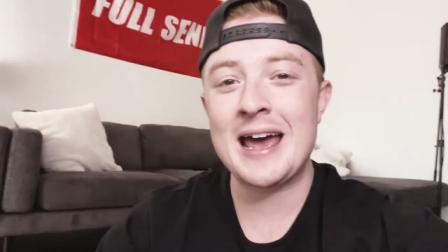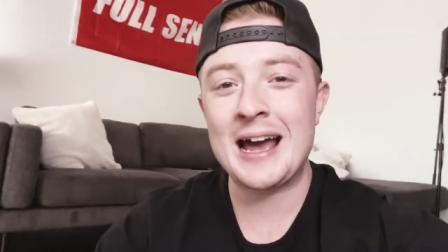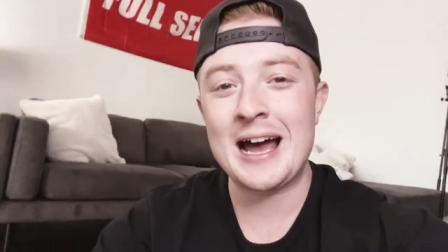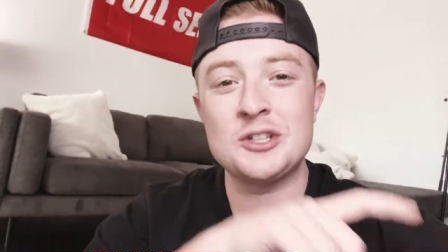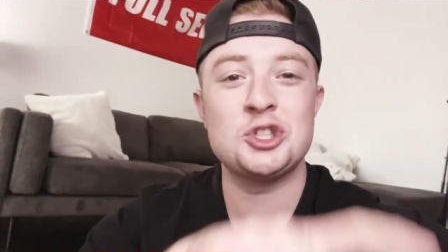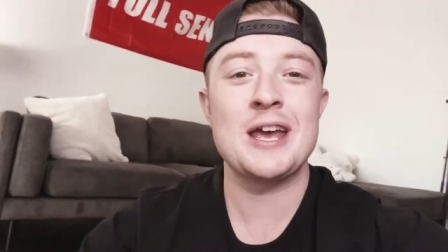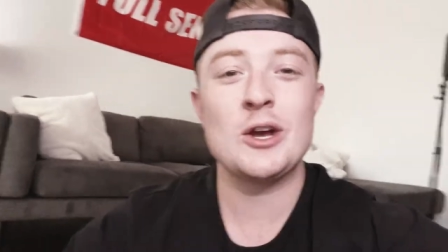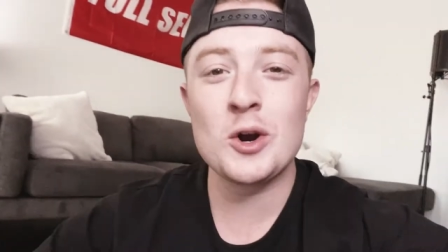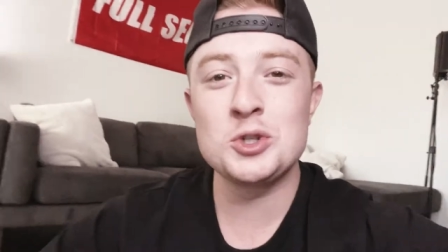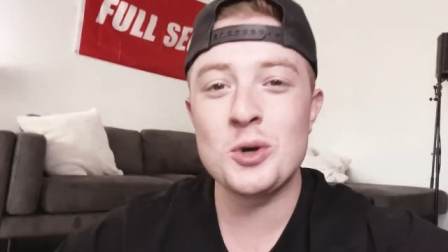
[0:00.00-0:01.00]
I got
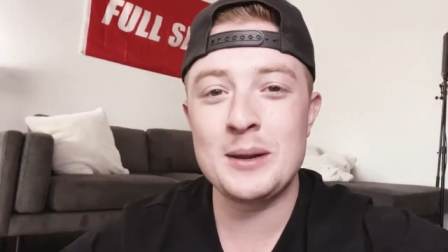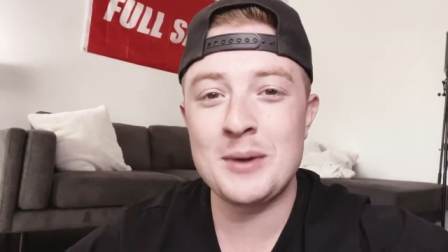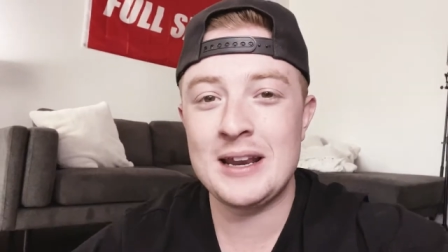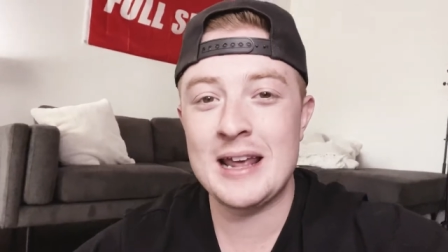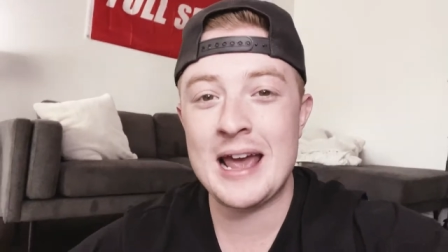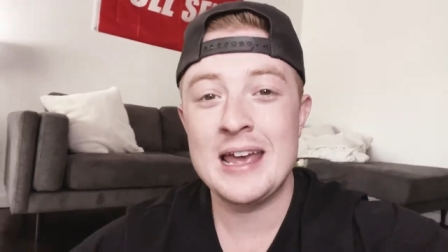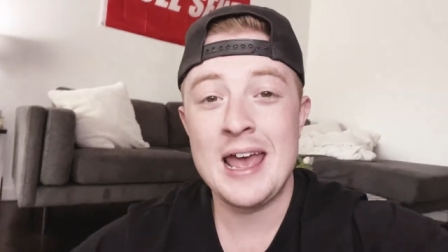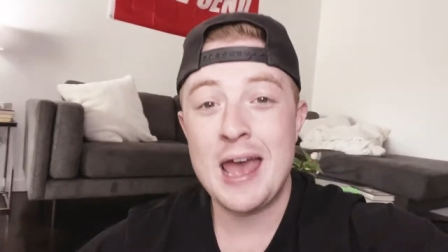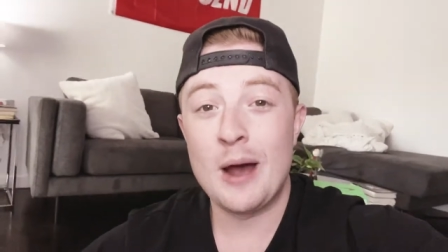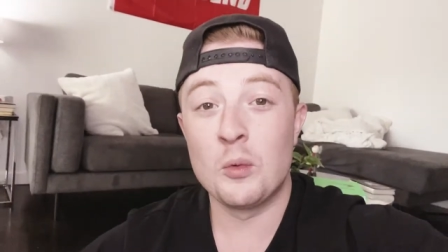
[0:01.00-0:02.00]
JR joining me today, and